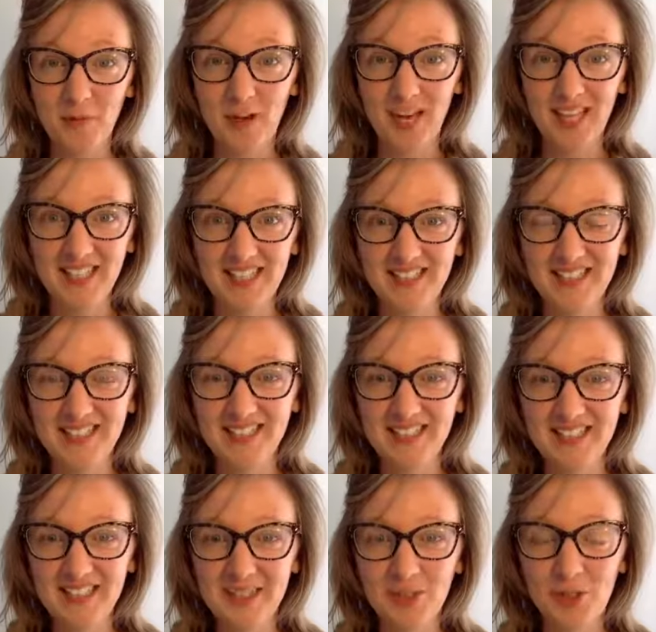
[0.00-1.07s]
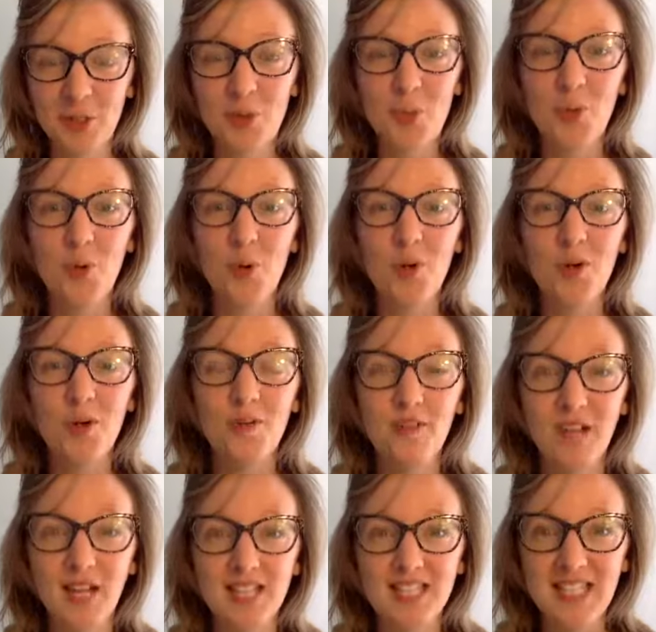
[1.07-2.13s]
right? The more of
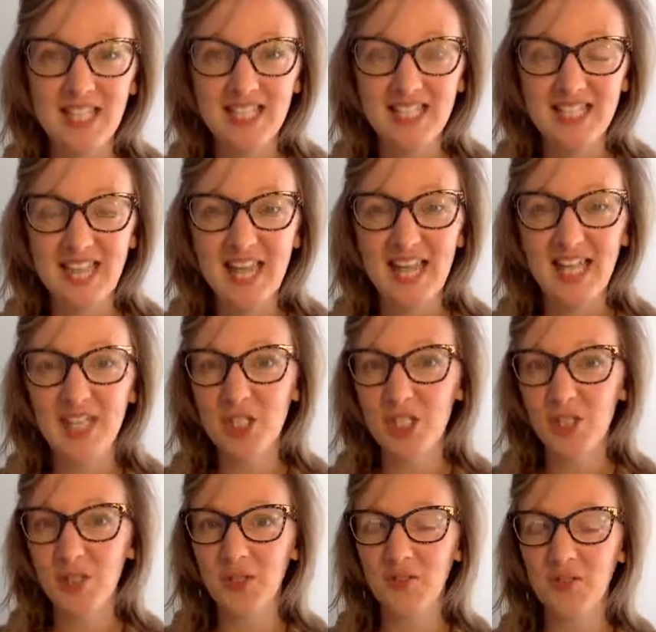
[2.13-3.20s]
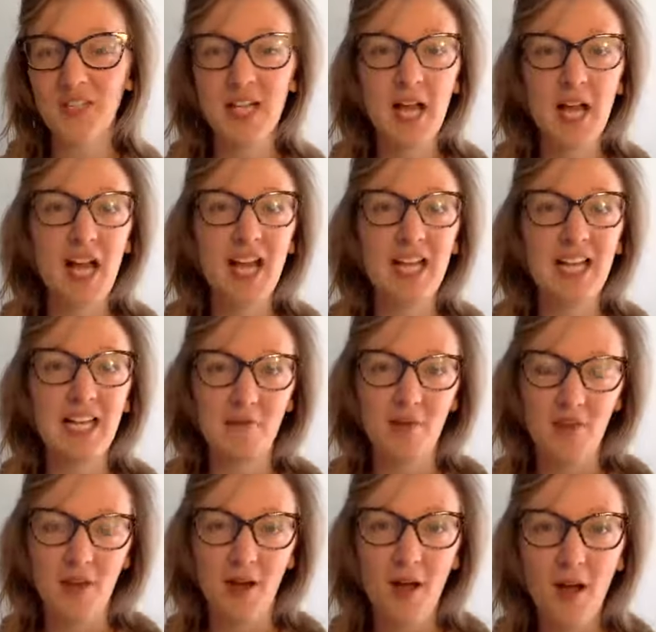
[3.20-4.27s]
us that dare to live
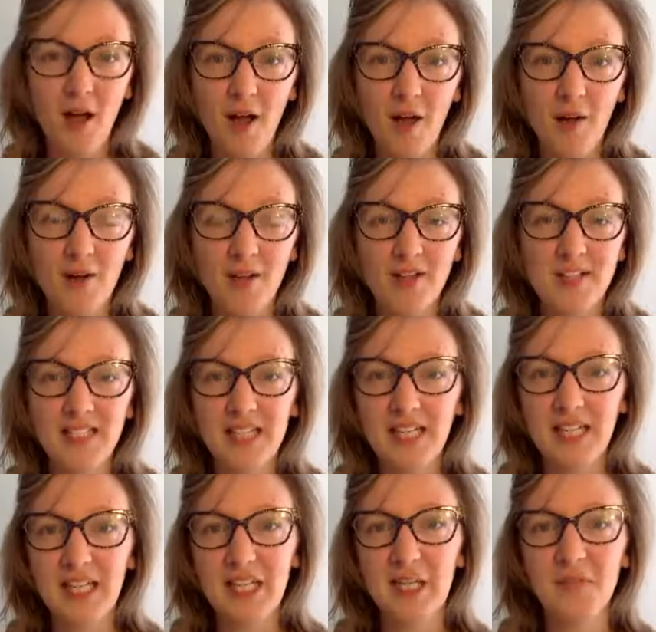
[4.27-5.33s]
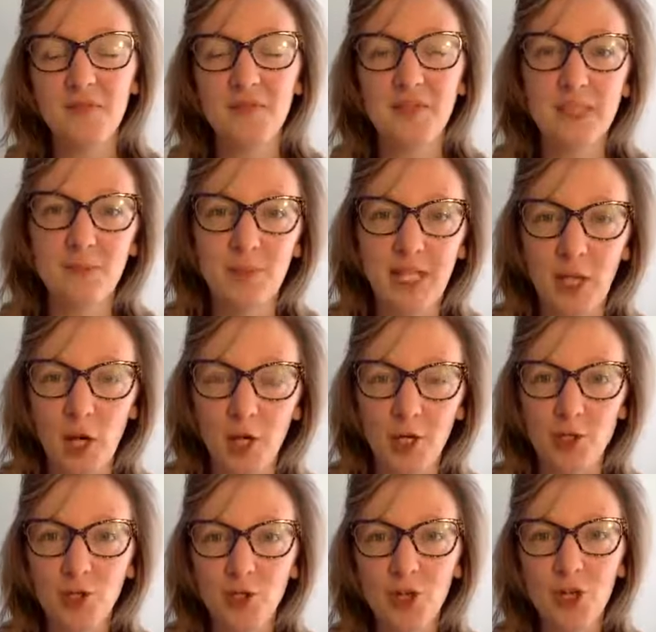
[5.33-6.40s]
with our heart on our sleeve, speak our
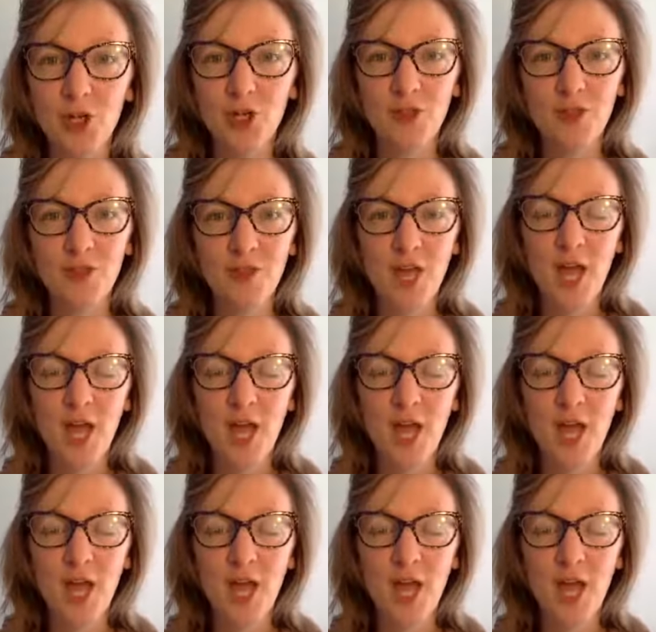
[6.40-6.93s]
truth,